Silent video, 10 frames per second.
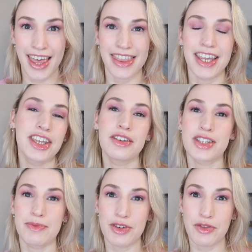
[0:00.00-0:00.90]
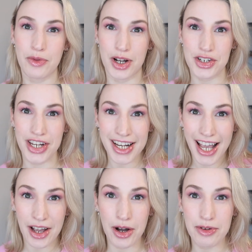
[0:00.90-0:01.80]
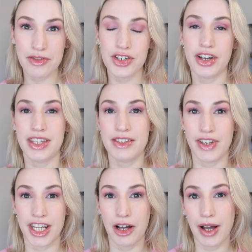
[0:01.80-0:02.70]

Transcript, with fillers: Thank you so much for watching. I hope you've enjoyed this video.